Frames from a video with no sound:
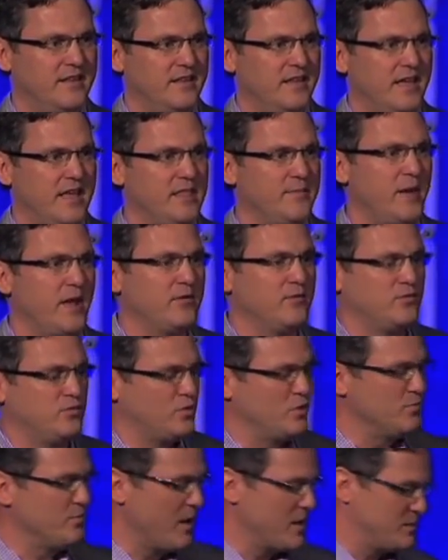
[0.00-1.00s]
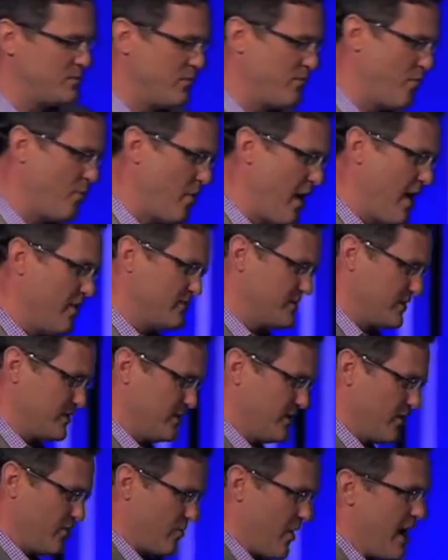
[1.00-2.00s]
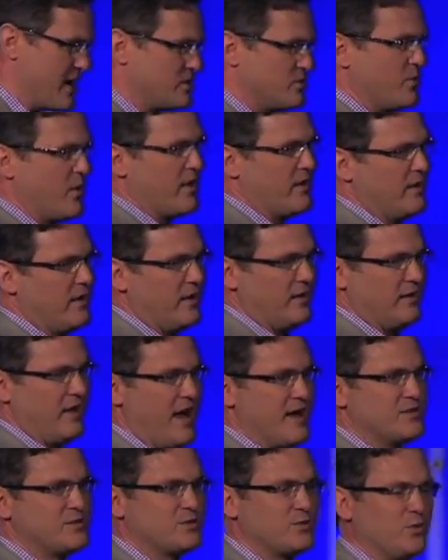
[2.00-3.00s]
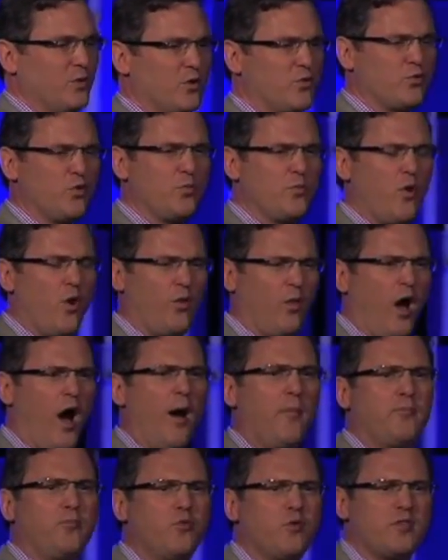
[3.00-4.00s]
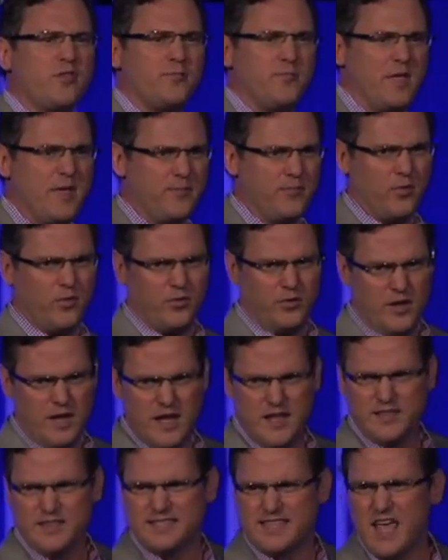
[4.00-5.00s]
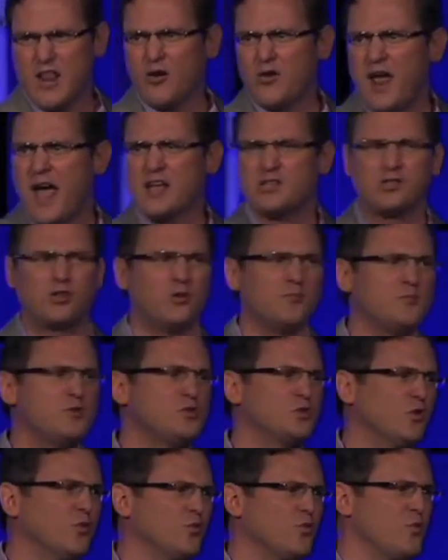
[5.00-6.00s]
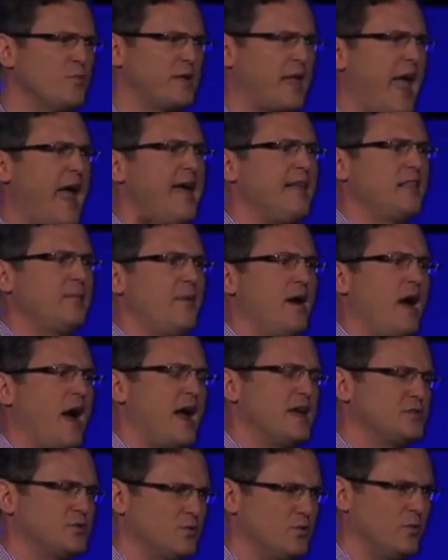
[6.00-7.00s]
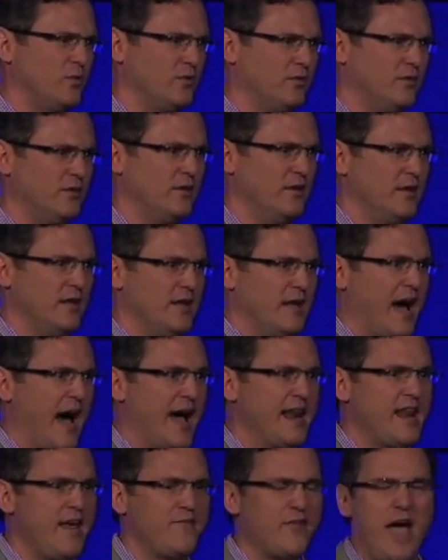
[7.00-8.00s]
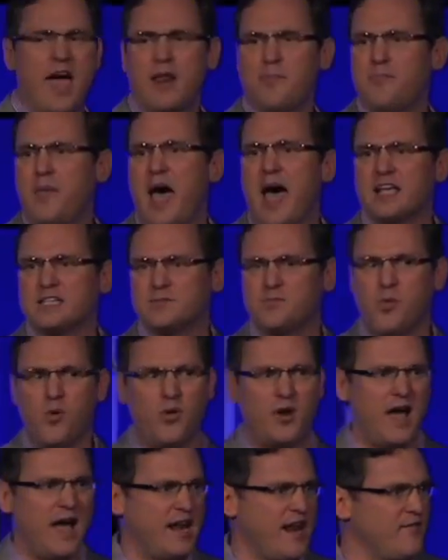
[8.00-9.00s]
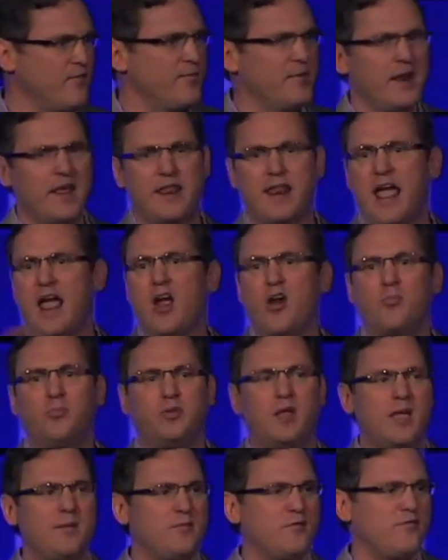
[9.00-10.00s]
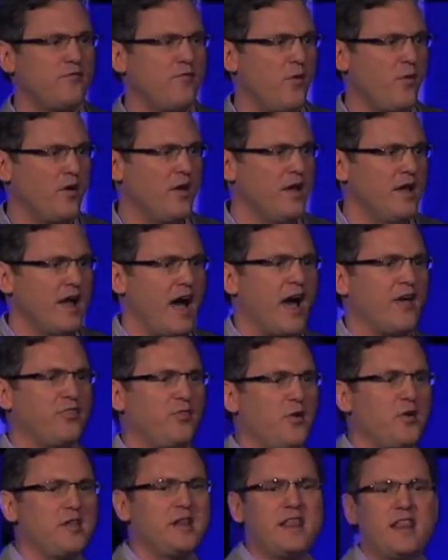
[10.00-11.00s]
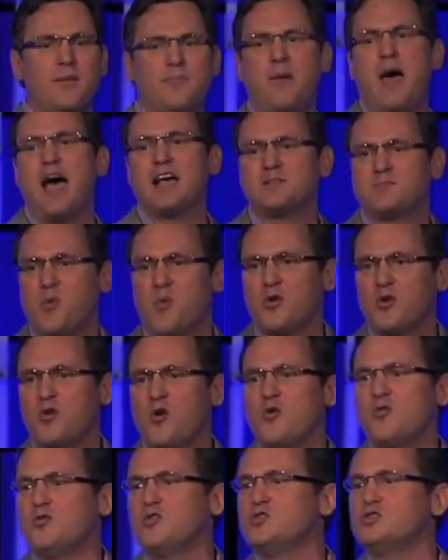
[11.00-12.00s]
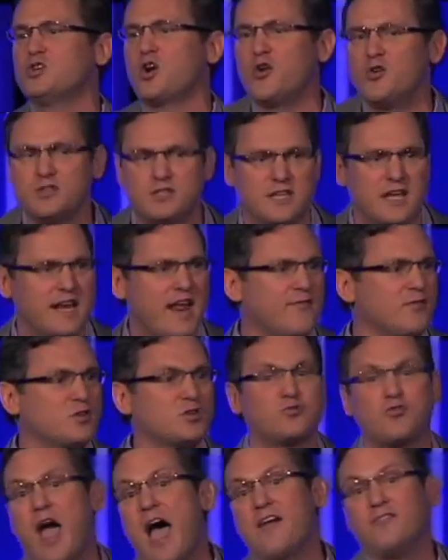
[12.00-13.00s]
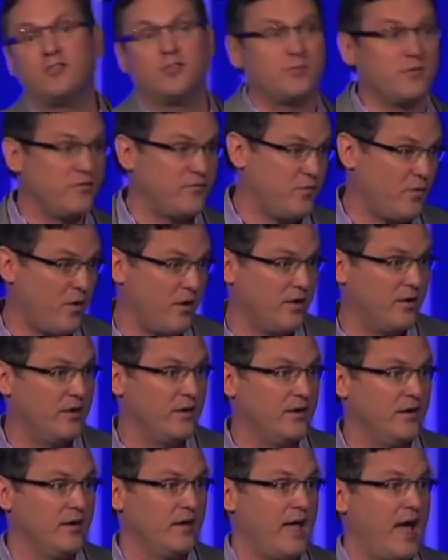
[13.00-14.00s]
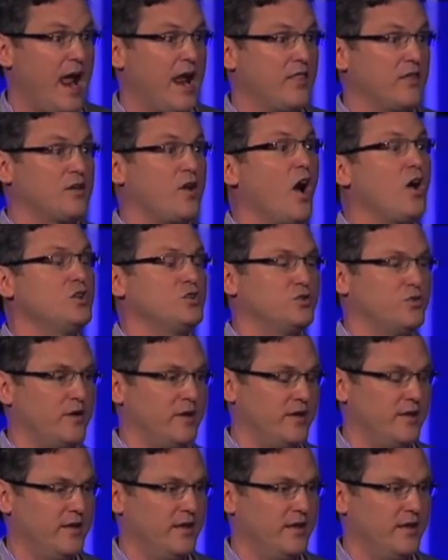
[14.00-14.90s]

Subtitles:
And about 2 months before I was going to graduate high school, a group called Up With People, this international musical group, came to my high school. I never had a passport. I never been on an airplane before. I thought you needed a passport to go to New Jersey. I never traveled before out of the country.